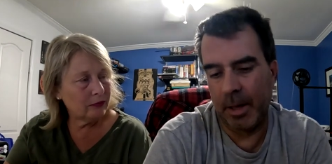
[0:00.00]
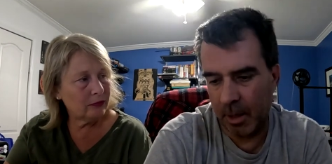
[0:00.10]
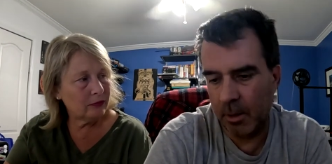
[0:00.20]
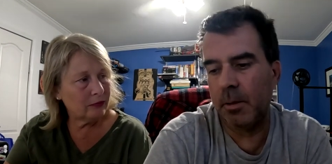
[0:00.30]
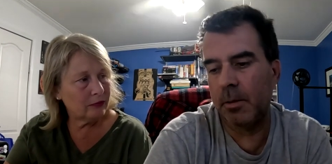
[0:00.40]

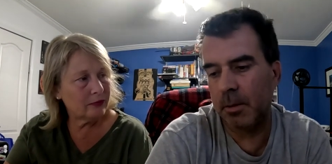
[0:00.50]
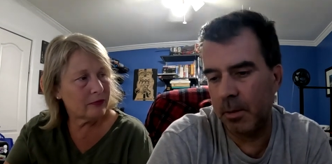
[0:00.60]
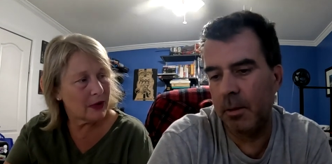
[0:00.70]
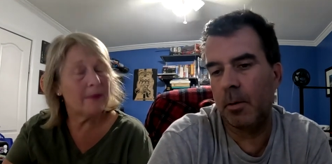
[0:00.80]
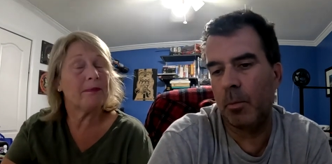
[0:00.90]
Speaker 1: Yeah.
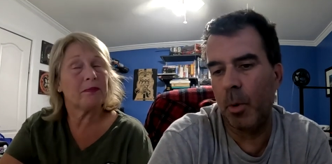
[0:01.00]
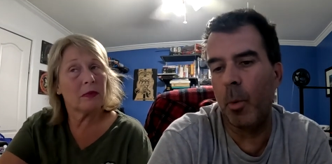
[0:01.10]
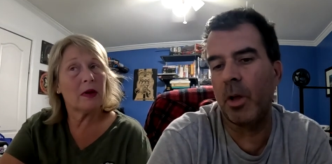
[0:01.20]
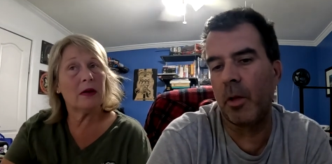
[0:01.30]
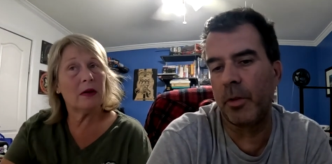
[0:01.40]
Yeah. We
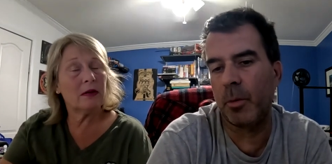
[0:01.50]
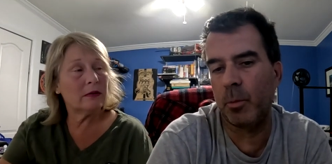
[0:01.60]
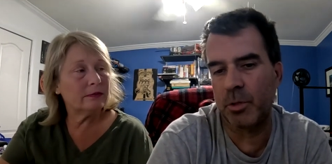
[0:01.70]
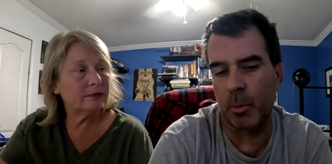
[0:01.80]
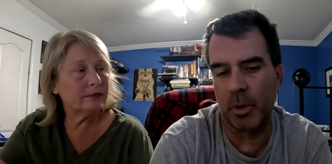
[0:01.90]
went on
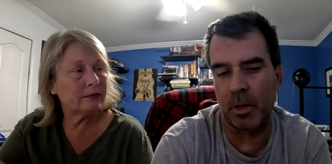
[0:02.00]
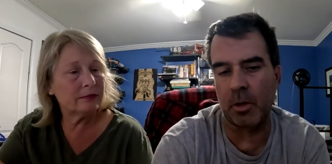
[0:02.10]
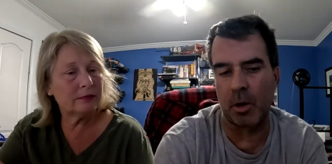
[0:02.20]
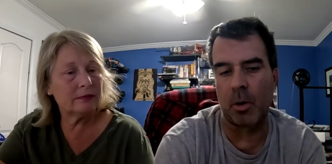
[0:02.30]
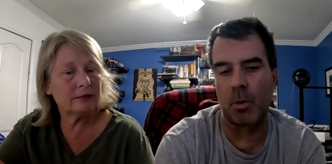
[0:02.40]
the so we didn't
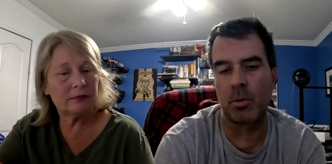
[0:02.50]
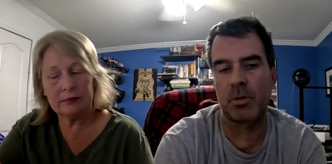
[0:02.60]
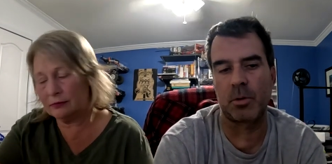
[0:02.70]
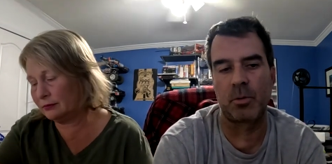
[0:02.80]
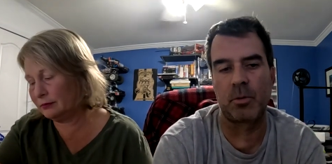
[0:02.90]
go
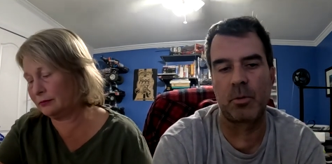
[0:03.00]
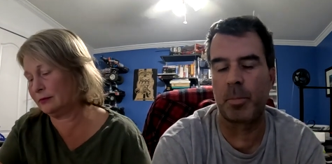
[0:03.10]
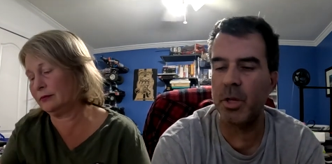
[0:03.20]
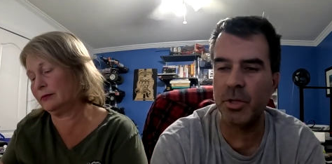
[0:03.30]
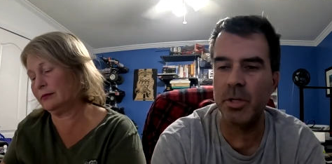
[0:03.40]
to the
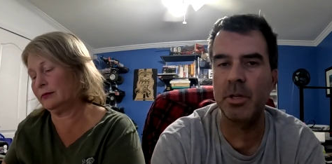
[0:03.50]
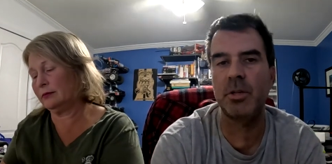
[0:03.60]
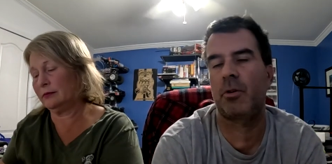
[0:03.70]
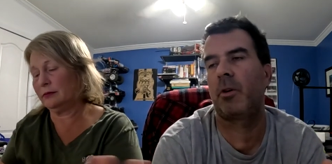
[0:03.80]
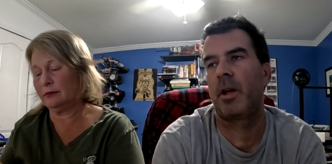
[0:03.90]
beaches
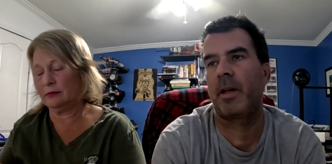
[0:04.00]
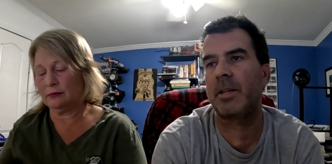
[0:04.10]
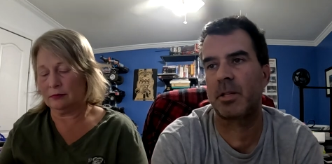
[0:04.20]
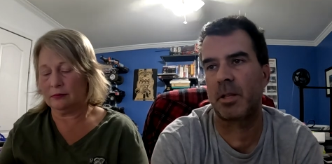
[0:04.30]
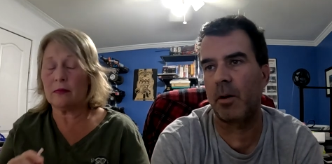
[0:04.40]
or any of that
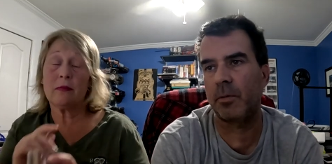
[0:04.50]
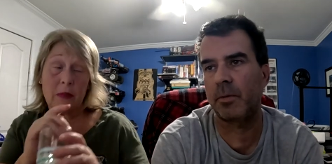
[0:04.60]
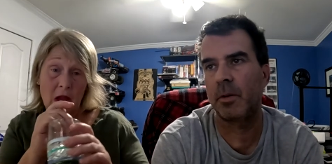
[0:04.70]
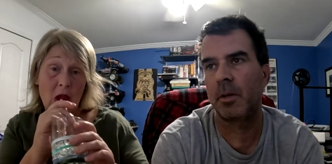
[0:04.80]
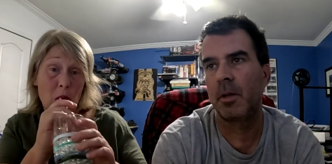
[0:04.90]
stuff.
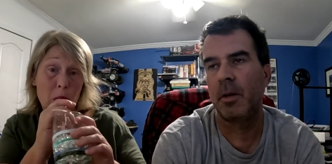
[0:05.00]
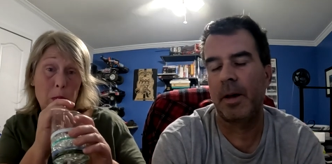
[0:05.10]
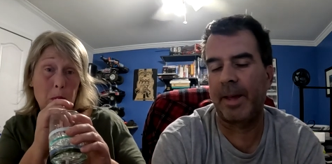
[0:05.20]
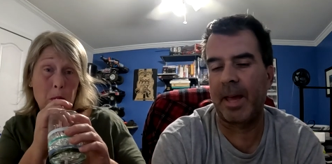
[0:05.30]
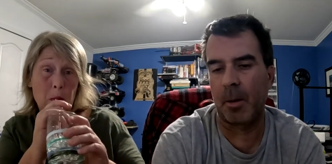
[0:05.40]

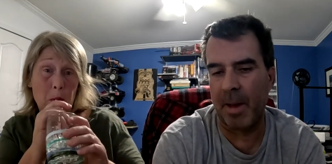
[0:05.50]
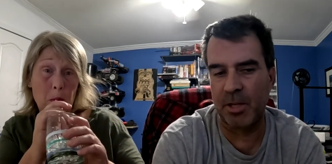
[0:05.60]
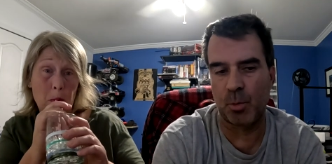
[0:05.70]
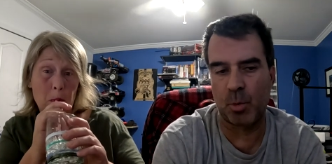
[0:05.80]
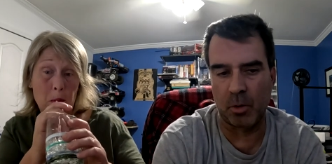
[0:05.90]
I can't
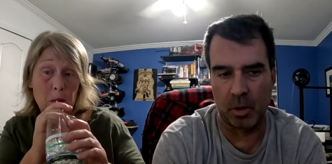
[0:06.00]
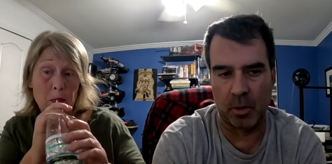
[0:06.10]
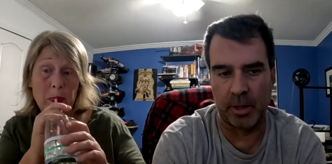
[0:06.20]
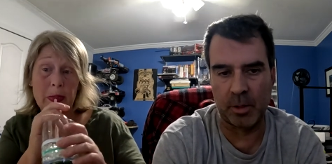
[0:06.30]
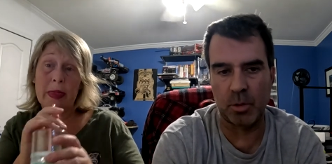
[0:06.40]
imagine what it looked
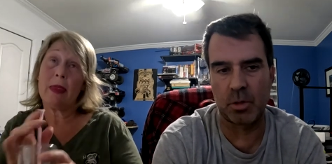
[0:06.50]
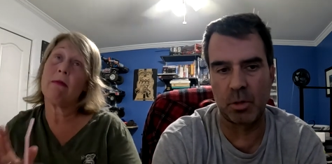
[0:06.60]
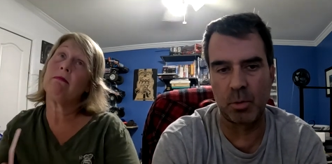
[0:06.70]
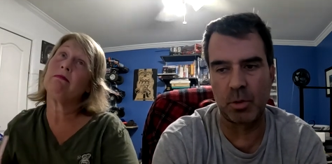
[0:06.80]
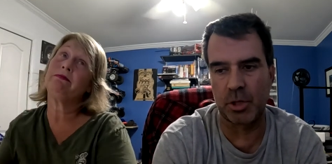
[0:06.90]
like. There was
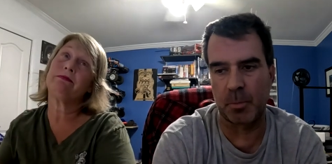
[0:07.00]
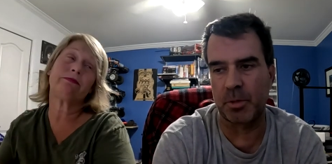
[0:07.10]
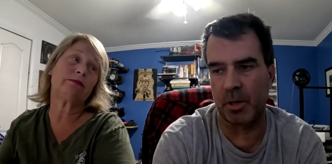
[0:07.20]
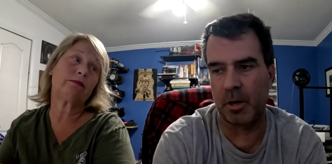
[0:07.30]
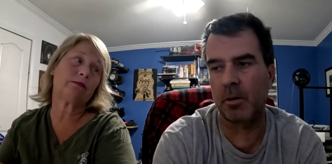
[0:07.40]
two ships
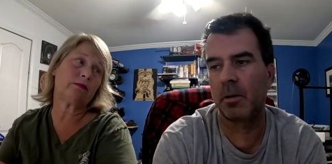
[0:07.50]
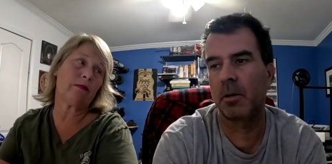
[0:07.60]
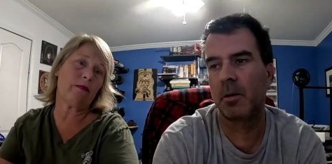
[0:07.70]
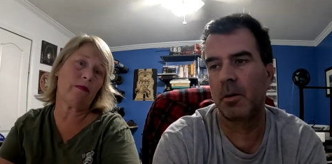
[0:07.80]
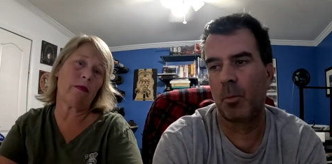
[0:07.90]
there,
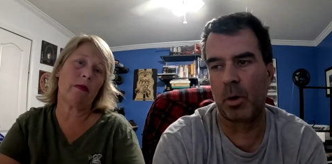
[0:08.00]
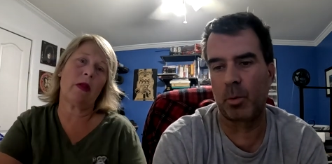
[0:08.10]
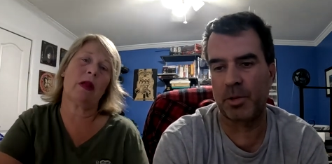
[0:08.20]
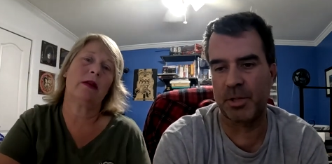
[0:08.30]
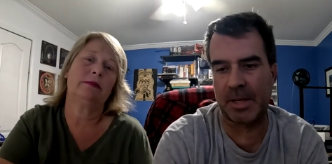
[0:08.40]
one
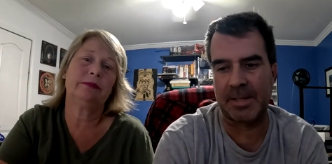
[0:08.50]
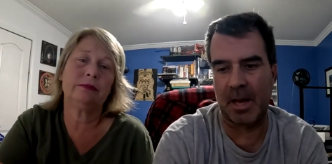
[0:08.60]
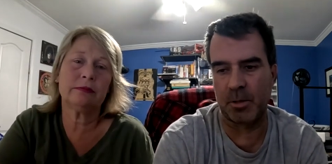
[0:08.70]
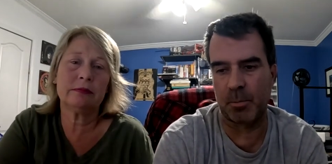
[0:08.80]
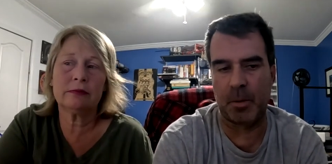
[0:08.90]
with six
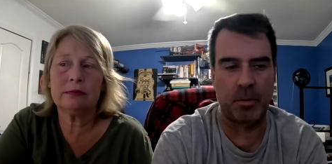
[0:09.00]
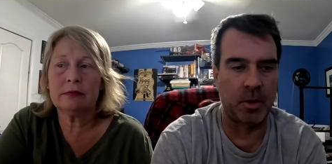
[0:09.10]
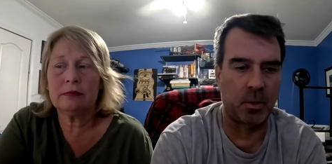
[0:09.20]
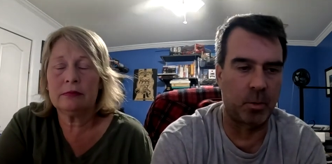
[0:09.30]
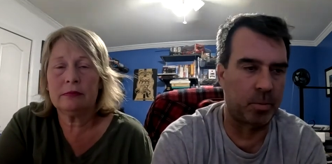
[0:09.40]
thousand people, and
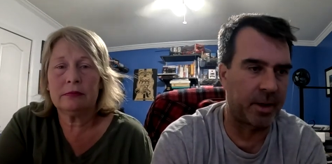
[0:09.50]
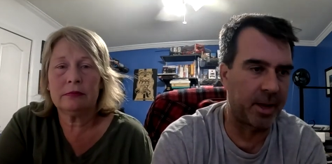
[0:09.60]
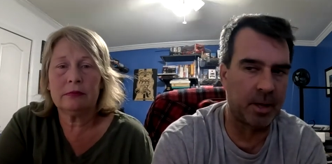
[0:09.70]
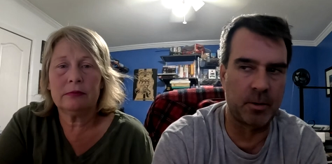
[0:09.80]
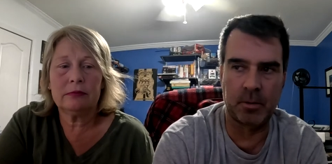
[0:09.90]
the other one probably
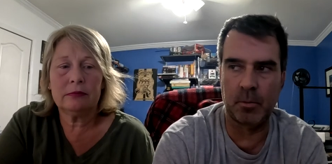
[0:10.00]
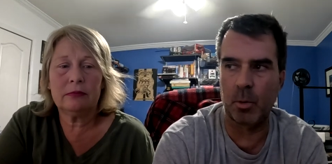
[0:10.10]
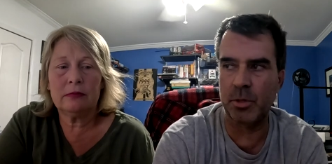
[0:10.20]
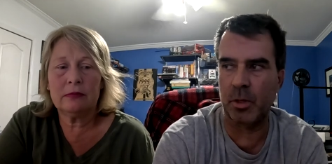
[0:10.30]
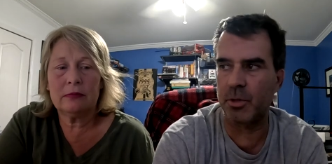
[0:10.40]
had what
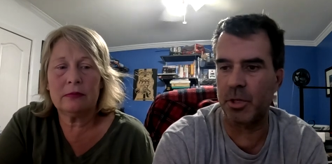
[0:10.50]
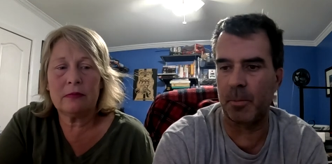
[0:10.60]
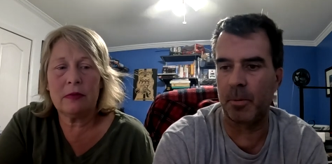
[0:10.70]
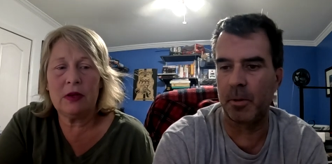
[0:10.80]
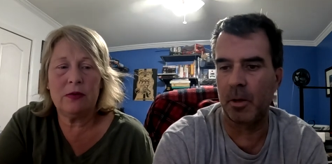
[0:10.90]
was the other
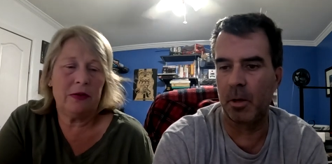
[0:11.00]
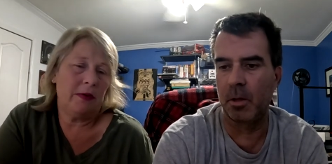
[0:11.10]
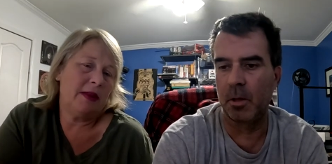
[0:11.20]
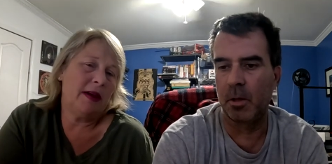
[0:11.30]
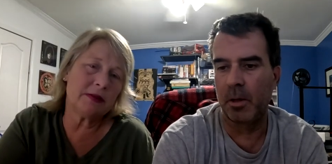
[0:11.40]
ship? Two or
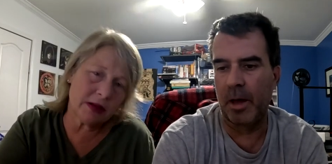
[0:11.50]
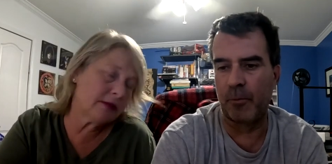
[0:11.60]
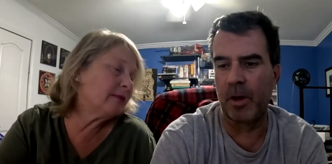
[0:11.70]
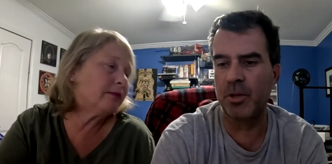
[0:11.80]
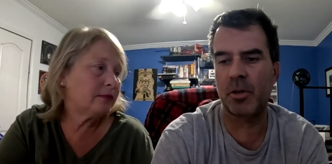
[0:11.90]
three thousand.
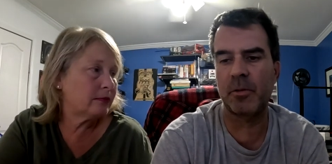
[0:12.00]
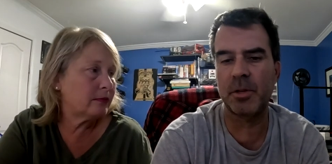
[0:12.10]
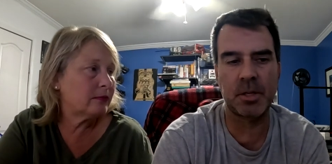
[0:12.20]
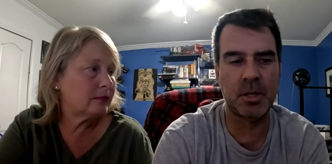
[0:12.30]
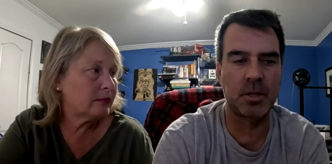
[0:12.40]
Adventure of the
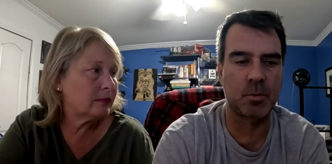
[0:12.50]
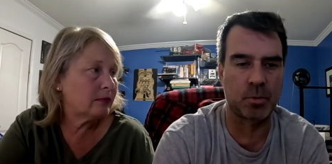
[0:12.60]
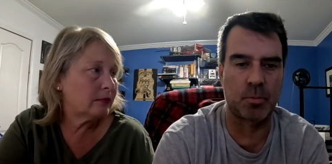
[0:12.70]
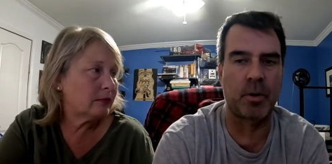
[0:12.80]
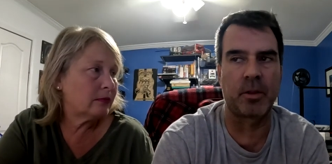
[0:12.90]
Seas, which
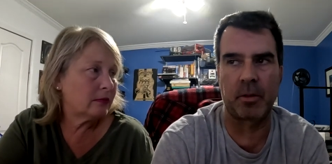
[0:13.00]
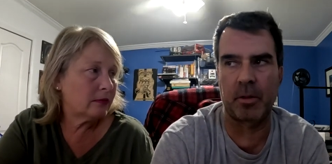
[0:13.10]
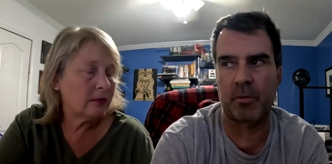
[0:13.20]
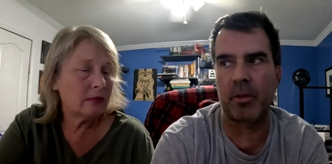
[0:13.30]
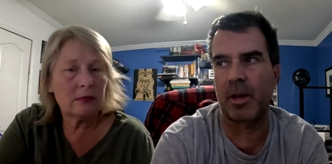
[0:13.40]
is probably another
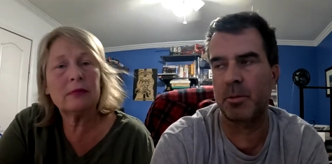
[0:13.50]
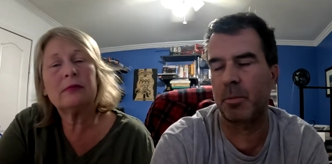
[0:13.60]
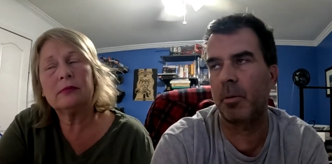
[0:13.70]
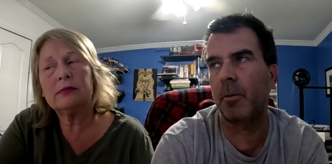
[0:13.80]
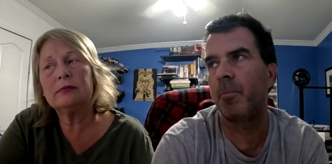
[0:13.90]
three thousand
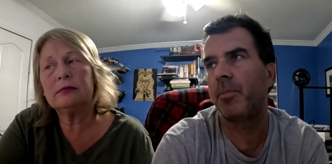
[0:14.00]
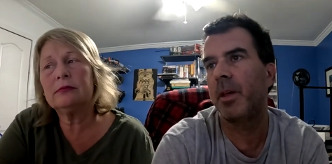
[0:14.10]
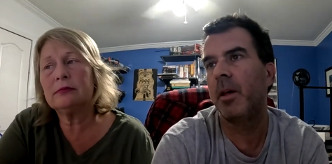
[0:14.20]
people. Mm-hmm.